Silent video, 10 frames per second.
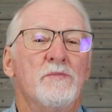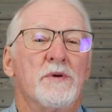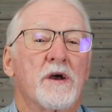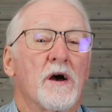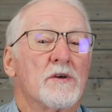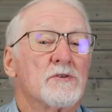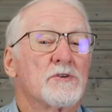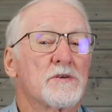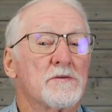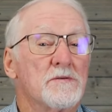
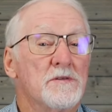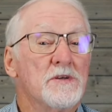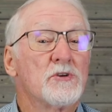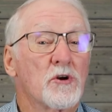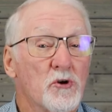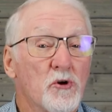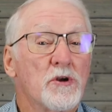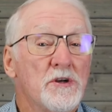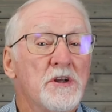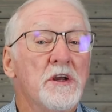Because these are
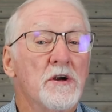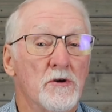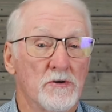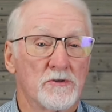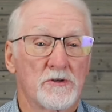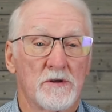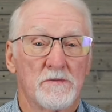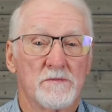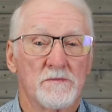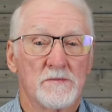good tears
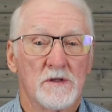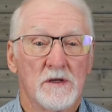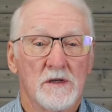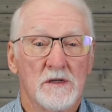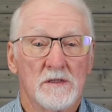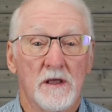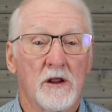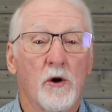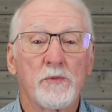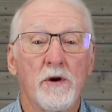
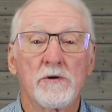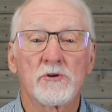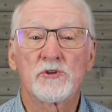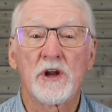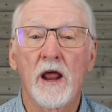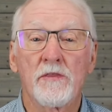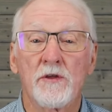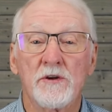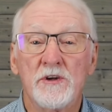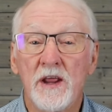that help you
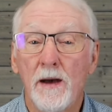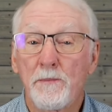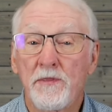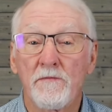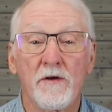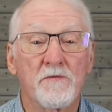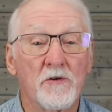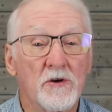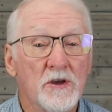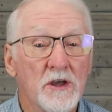understand the depth of the
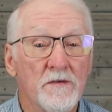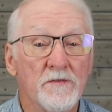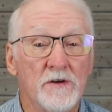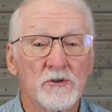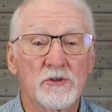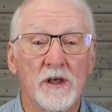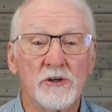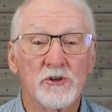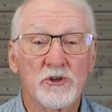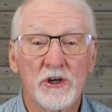forgiveness
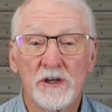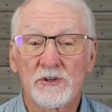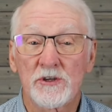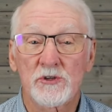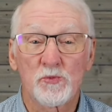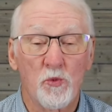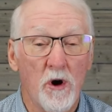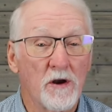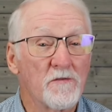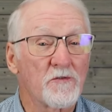that Jesus
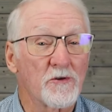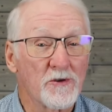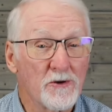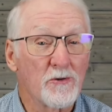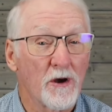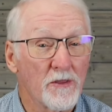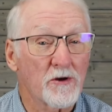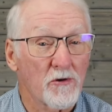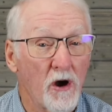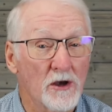won for you on
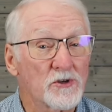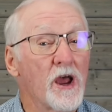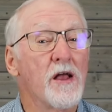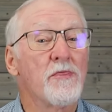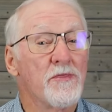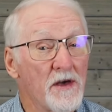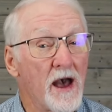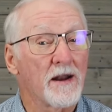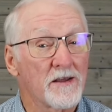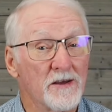the cross, and
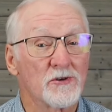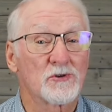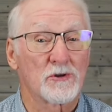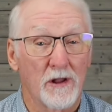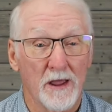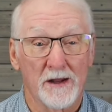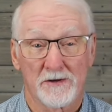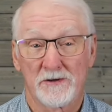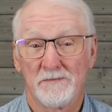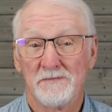that is
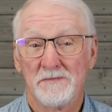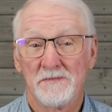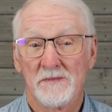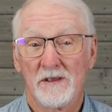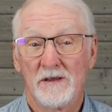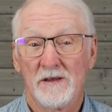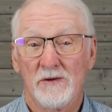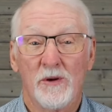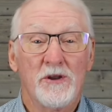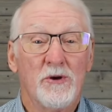Lent.
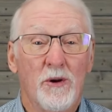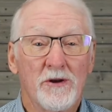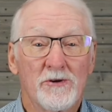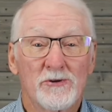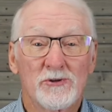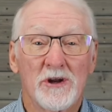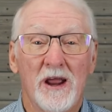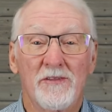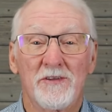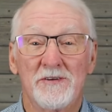When you
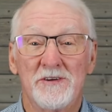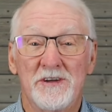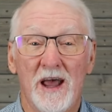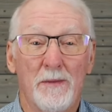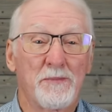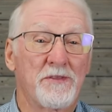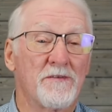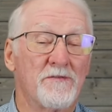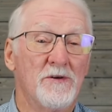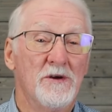understand the depth
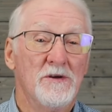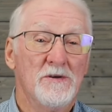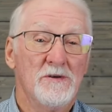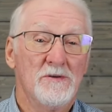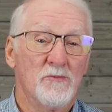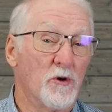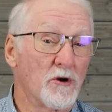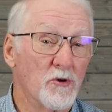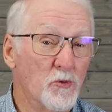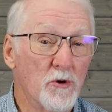of
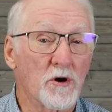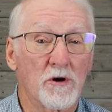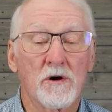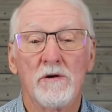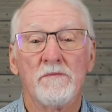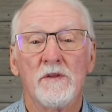where you were,